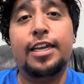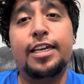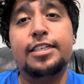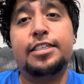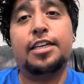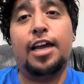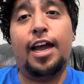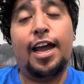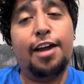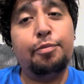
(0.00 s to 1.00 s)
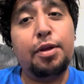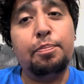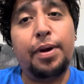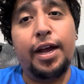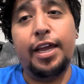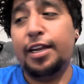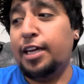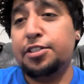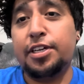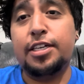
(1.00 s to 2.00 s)
is, I have been buying,
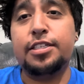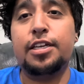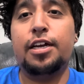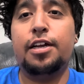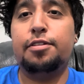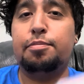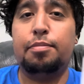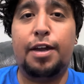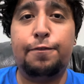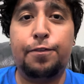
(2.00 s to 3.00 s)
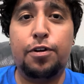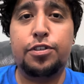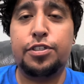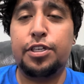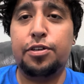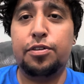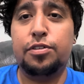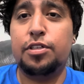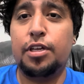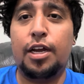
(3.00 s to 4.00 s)
as you guys saw, my first sealed
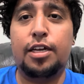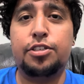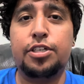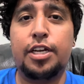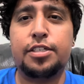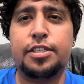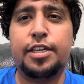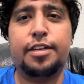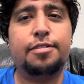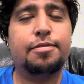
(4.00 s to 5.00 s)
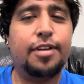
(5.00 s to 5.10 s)
GX tin,